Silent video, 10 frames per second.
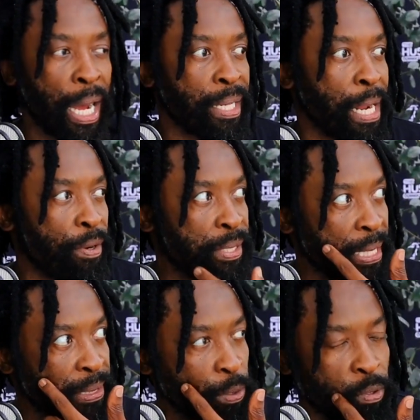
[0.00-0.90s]

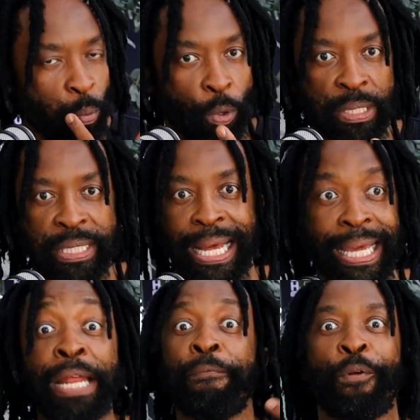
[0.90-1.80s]
Nowadays, they use words
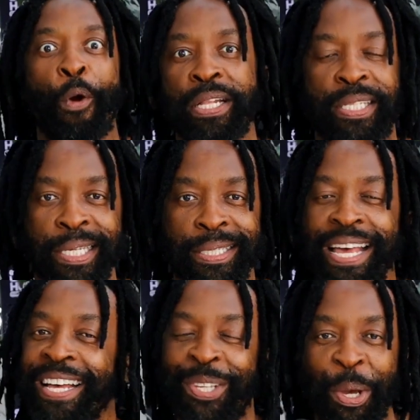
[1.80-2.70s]
like influencers.
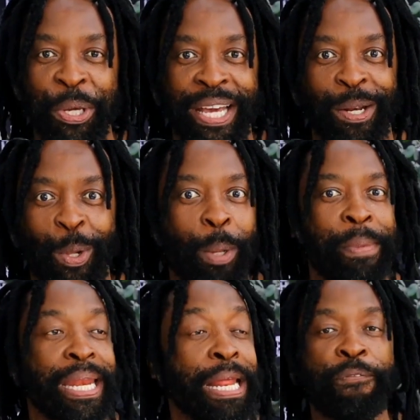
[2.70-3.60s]
So you can call
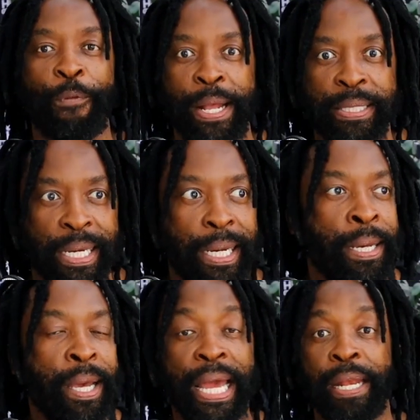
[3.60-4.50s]
me an influencer,
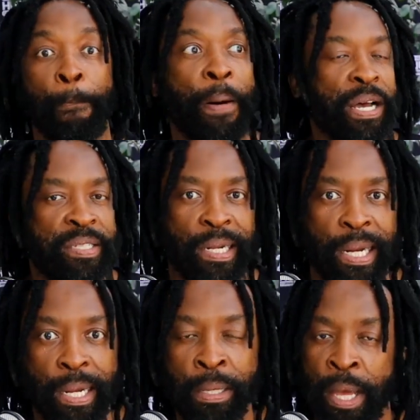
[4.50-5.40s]
an
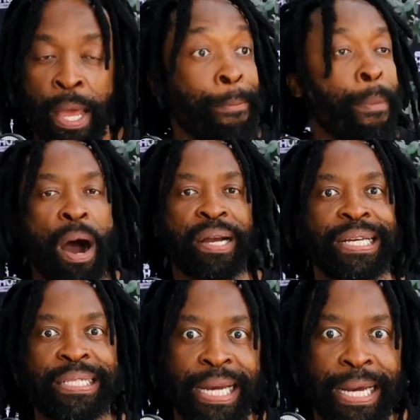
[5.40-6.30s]
ambassador, a
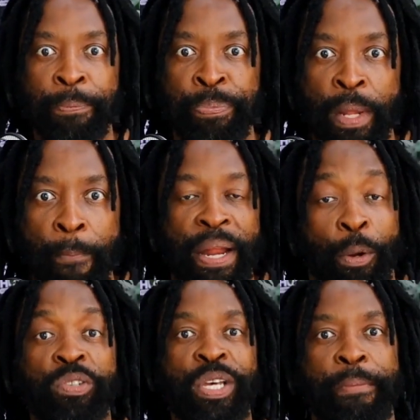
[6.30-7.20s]
marketer, but
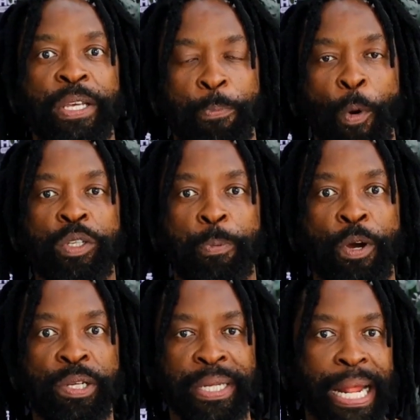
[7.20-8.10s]
also I'm a
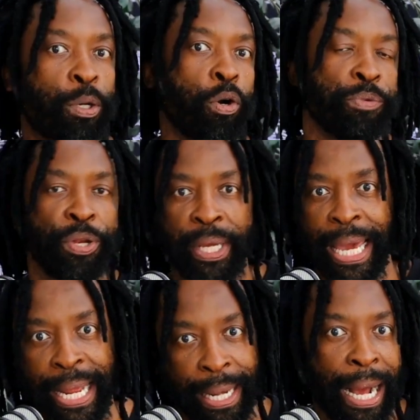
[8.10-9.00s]
spokesperson. I
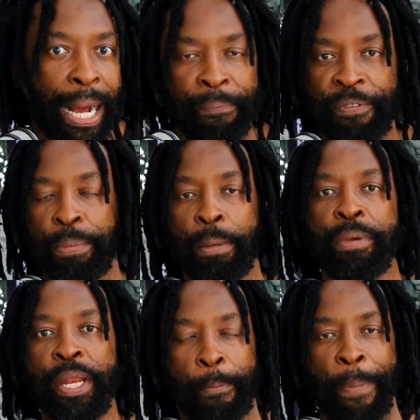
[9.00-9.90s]
communicate. I come from the
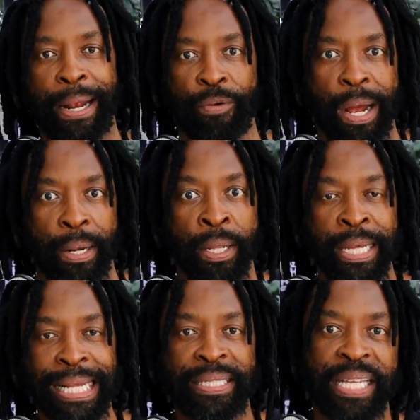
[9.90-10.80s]
media background,
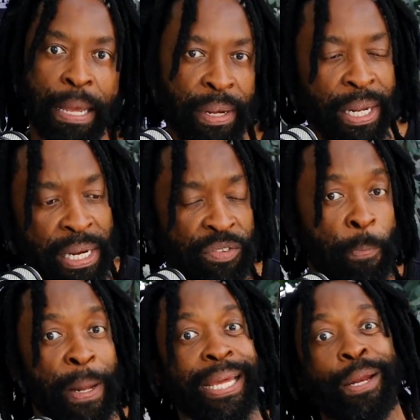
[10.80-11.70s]
entertainment industry,
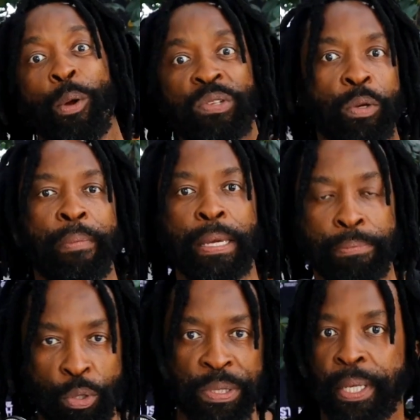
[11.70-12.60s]
but I can also make
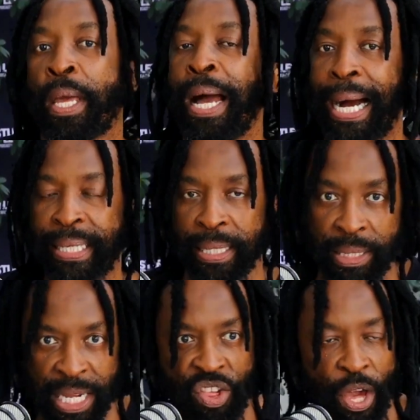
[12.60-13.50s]
music. I can
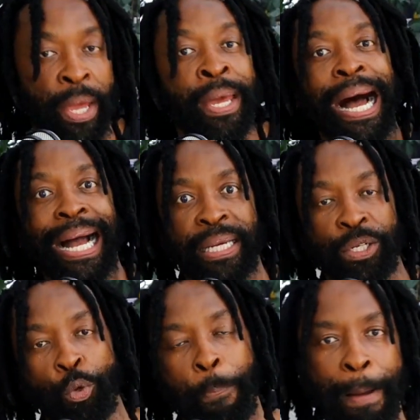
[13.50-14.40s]
DJ. I can
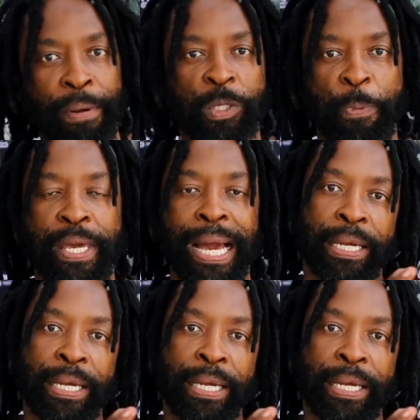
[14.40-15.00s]
do public speaking.